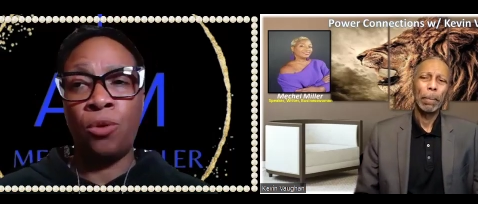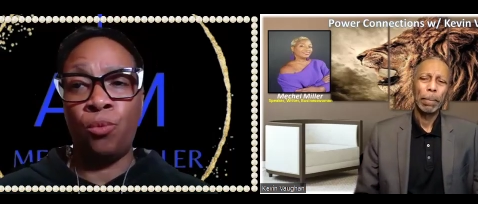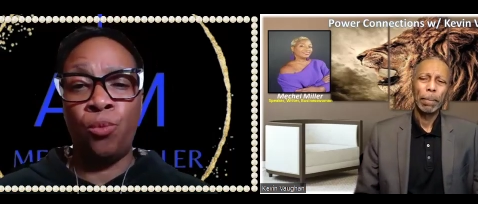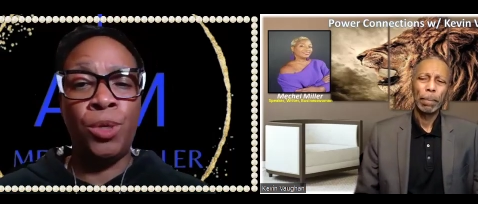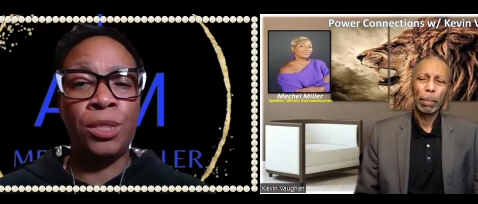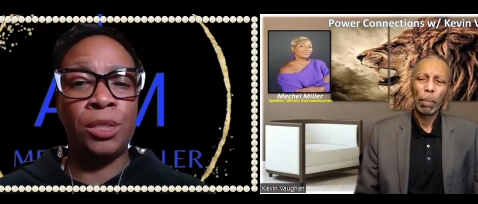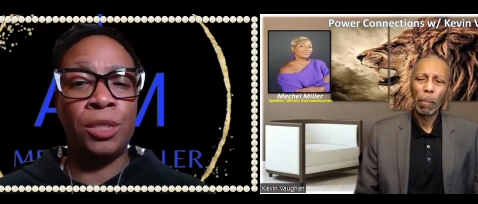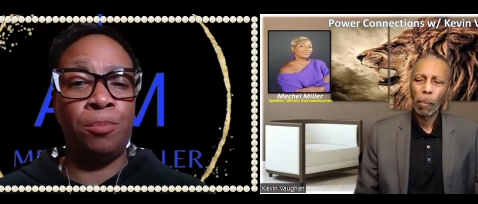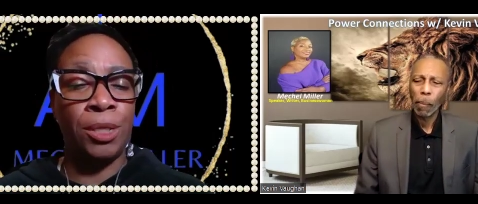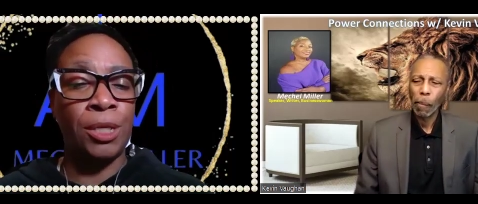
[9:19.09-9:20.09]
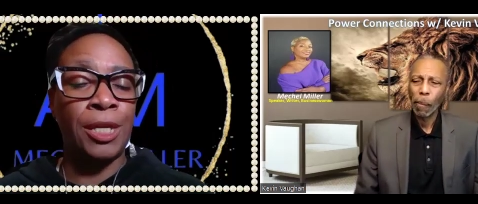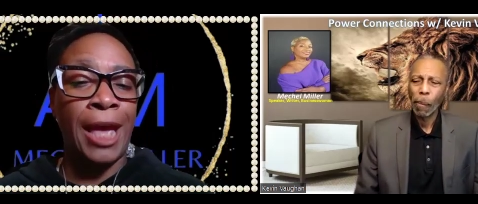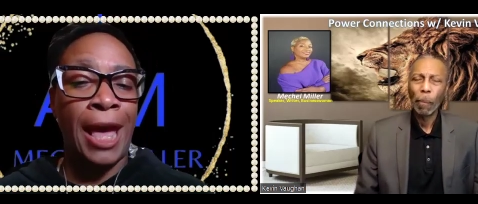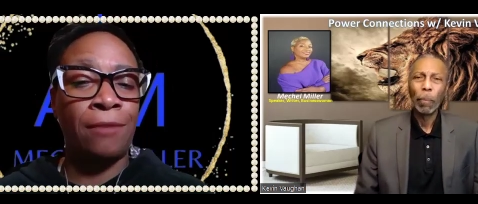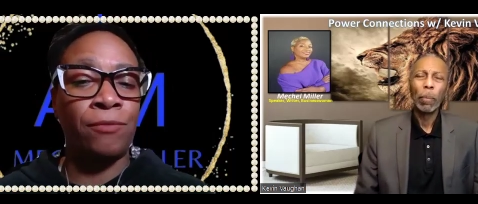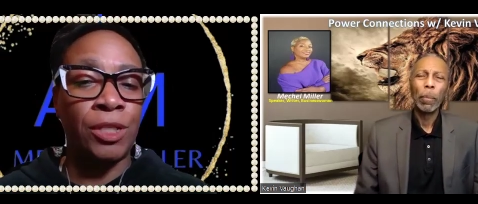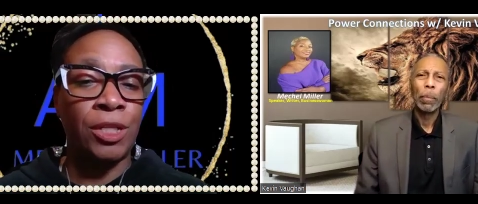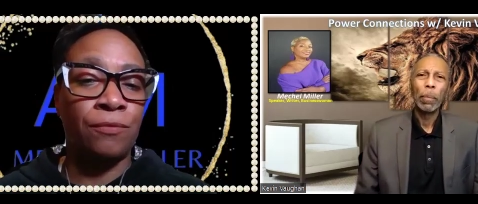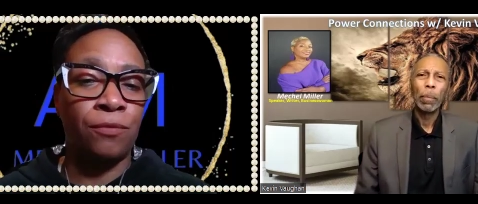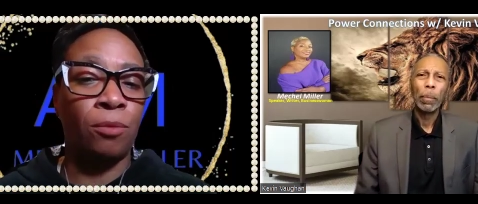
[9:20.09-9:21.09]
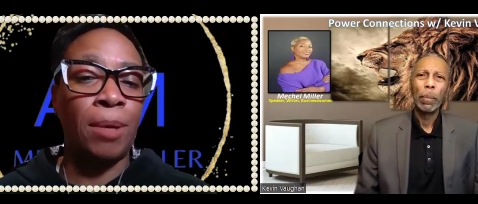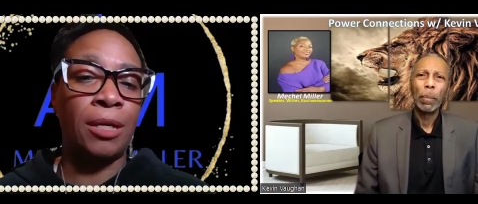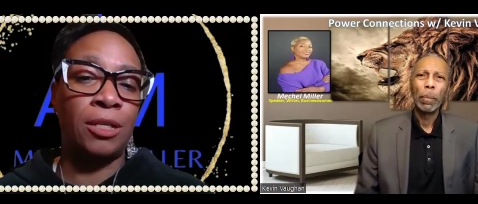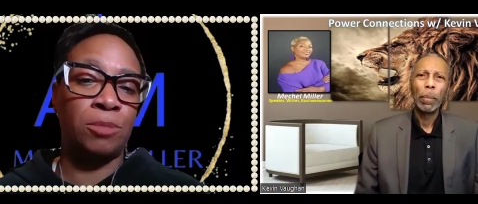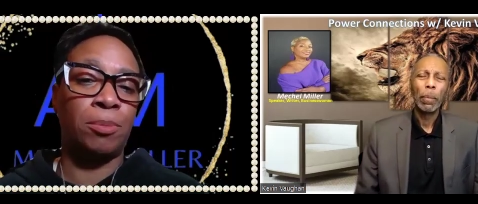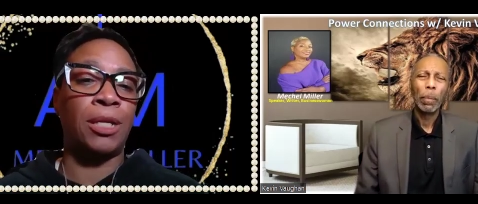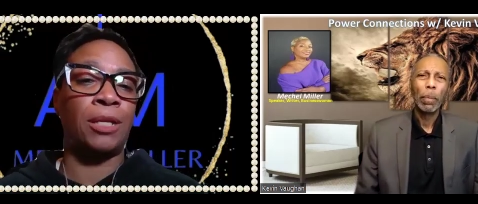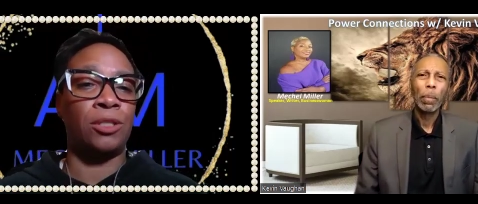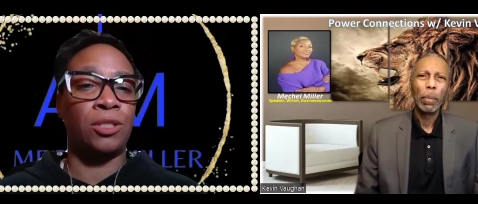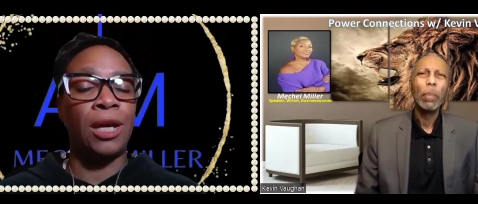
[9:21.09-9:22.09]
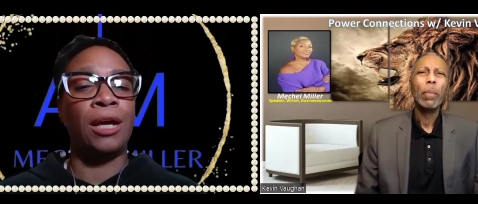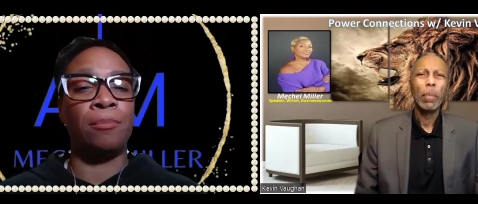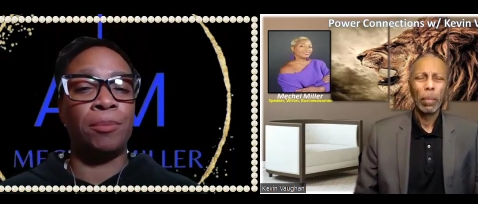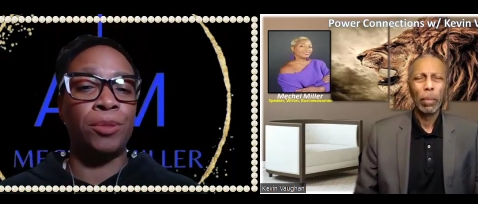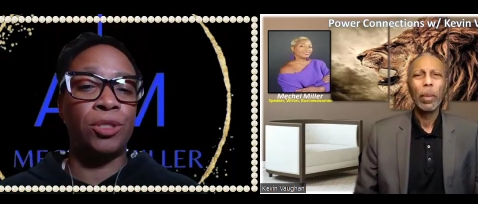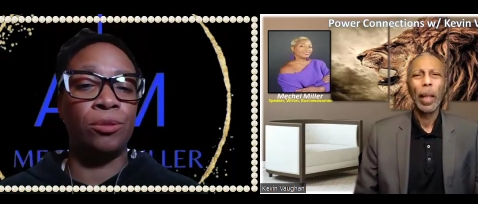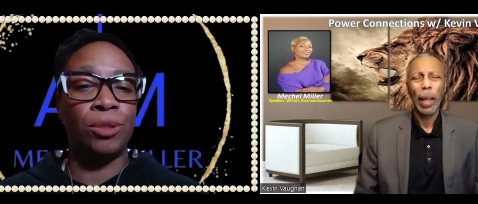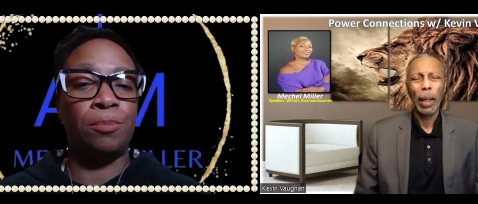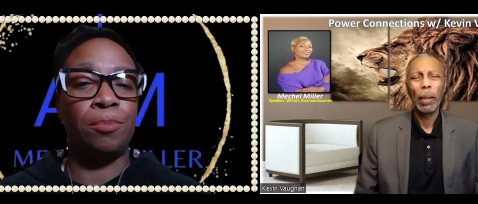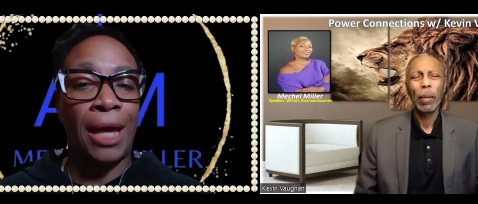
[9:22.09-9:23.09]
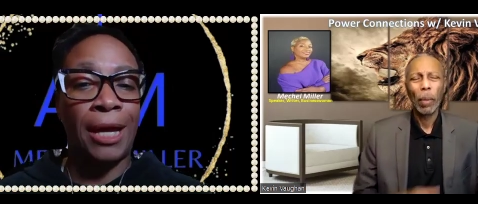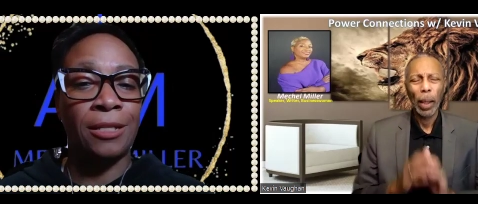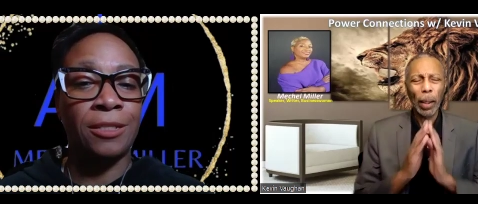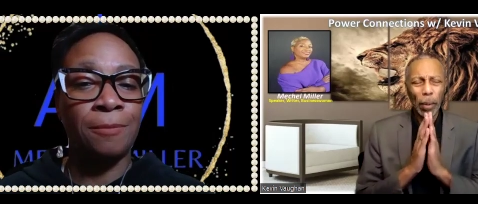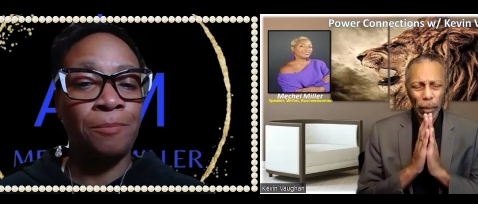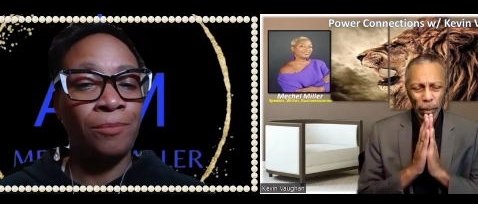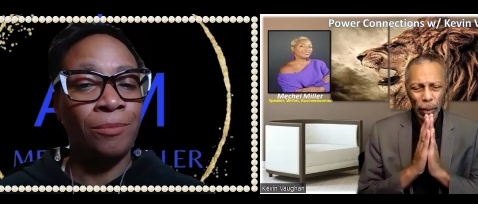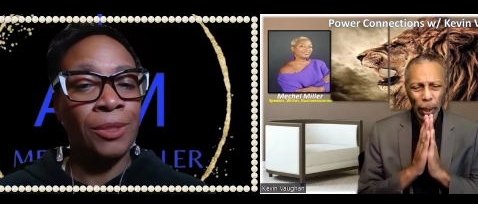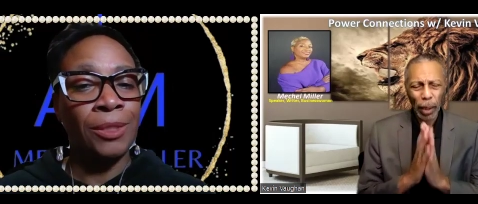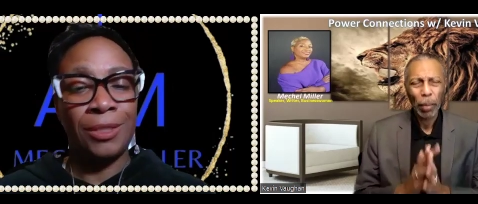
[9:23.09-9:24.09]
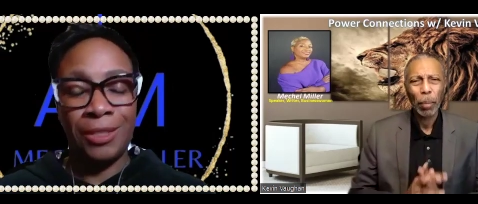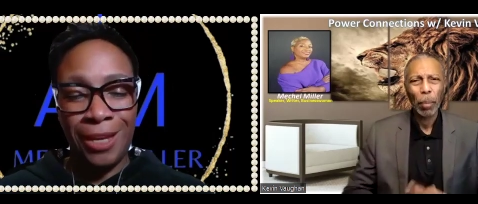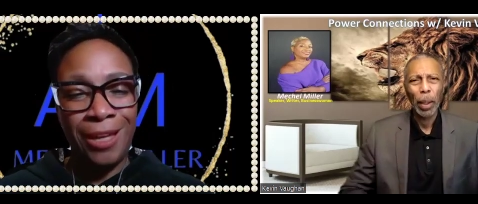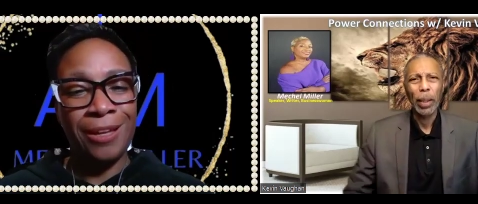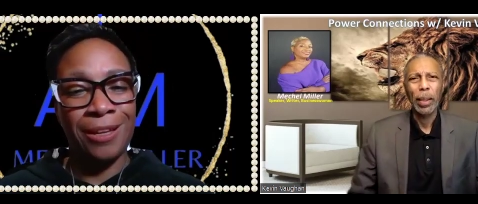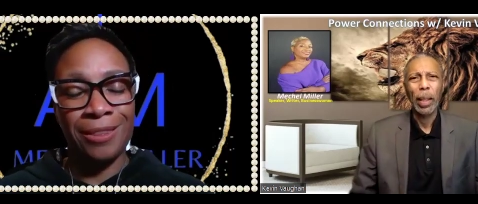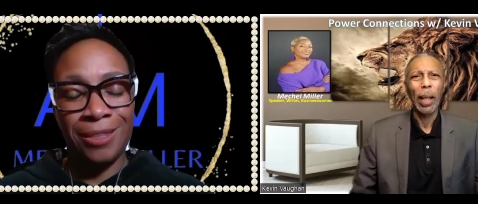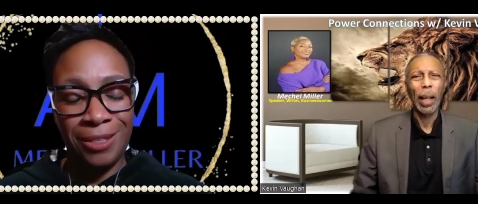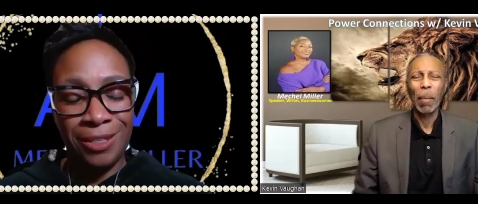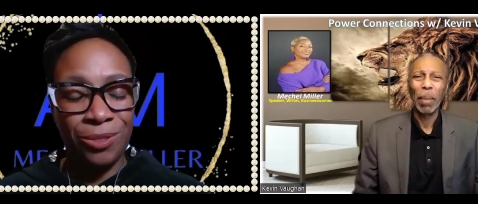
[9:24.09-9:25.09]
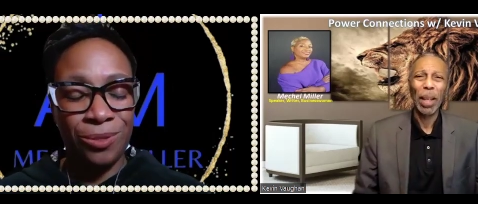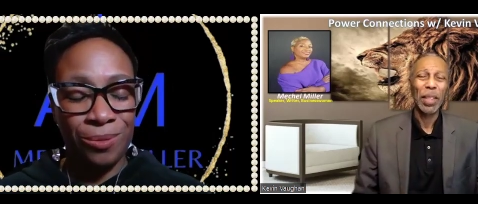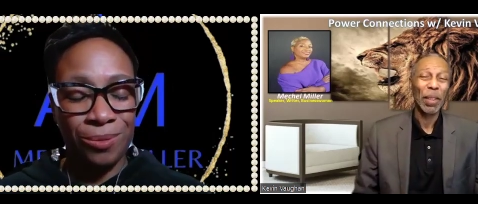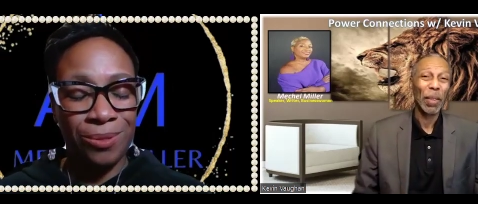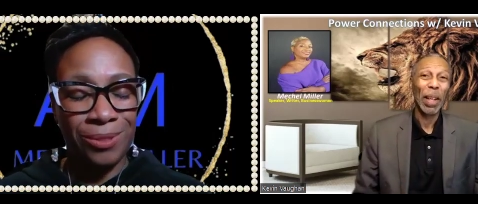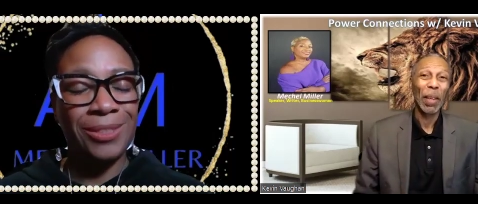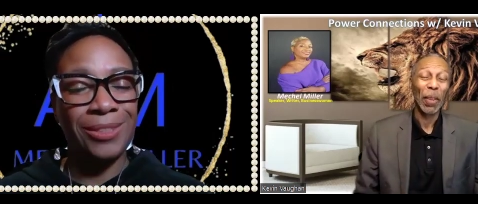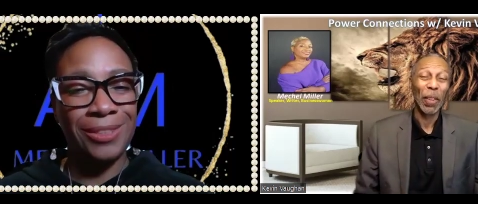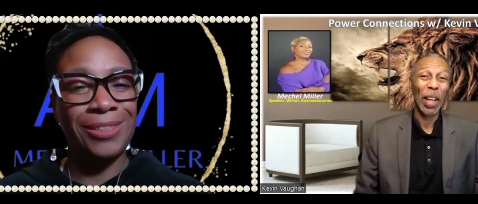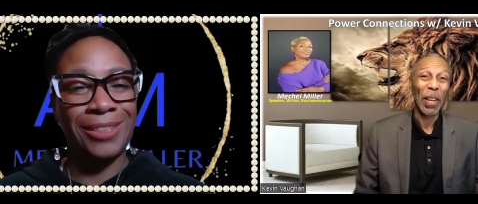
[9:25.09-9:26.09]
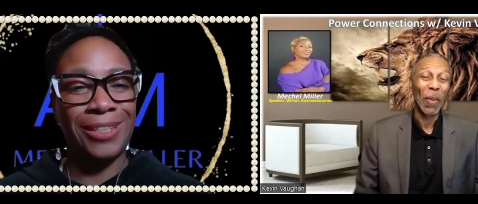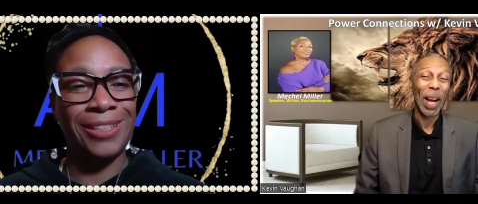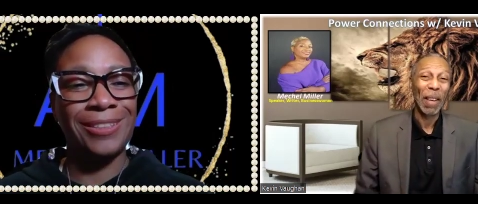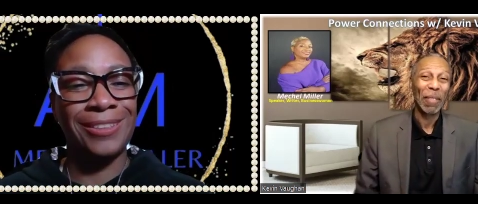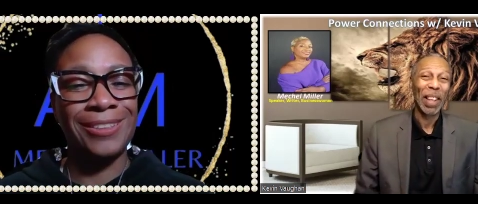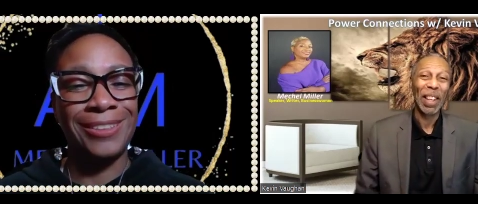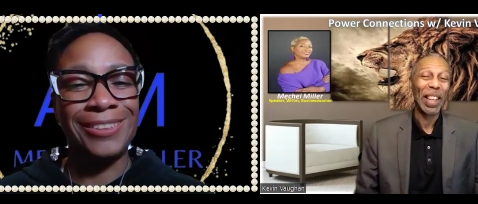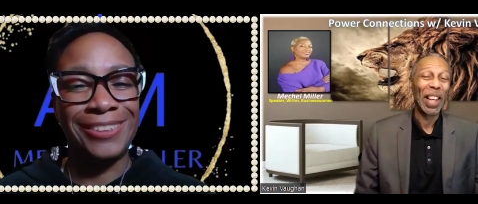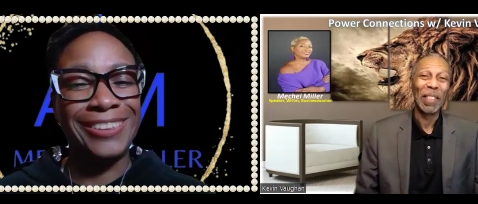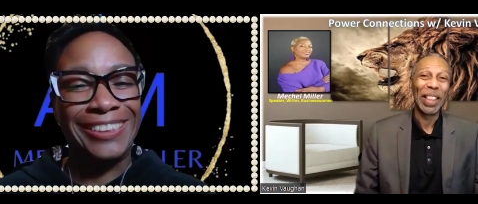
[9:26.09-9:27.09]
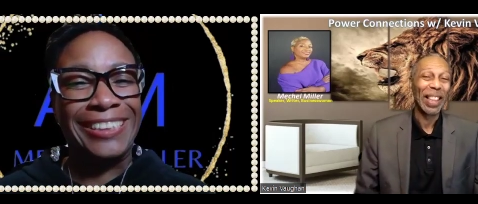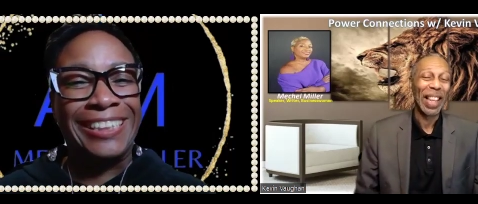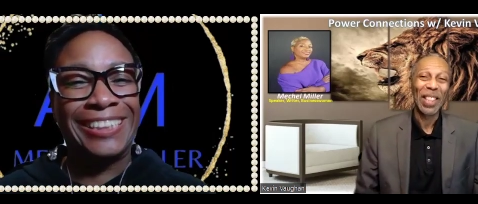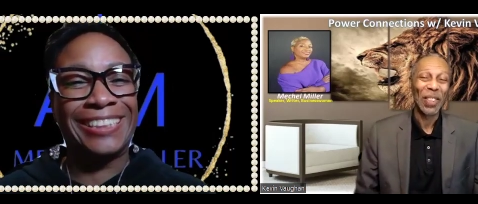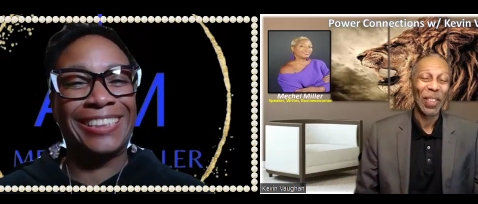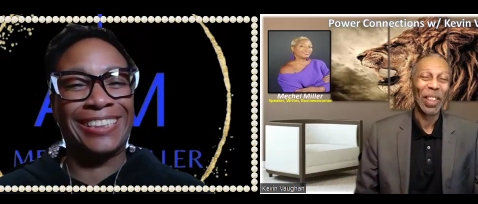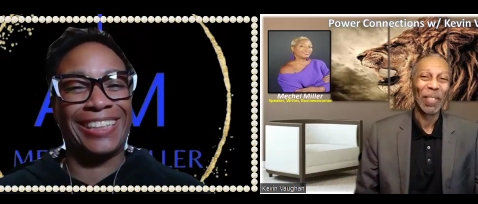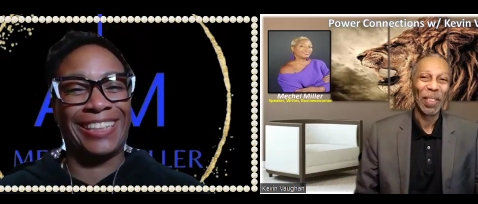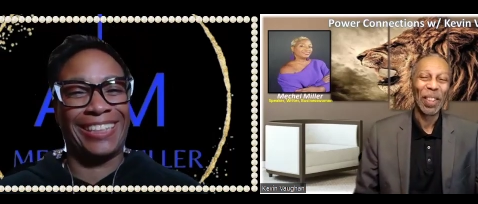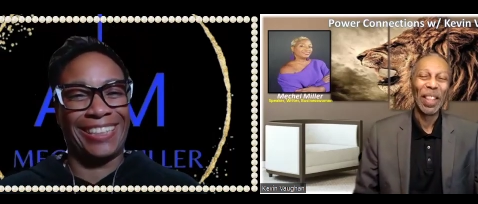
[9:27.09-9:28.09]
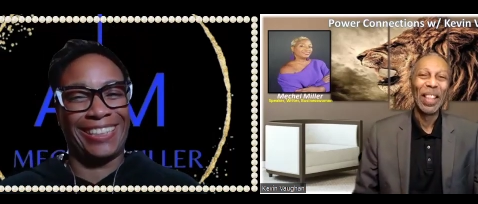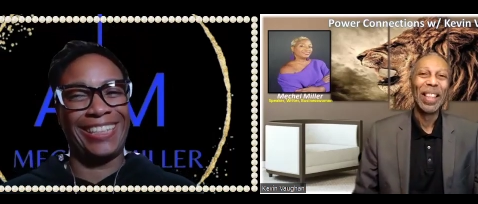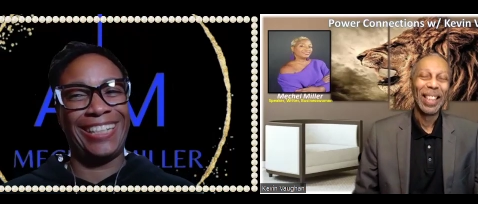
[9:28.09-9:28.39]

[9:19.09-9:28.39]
Speaker 1: really being the advocate for my husband at the time up until he passed.
Speaker 2: Yeah. yeah. God, bless you. What a great wife. I love it. That's wonderful.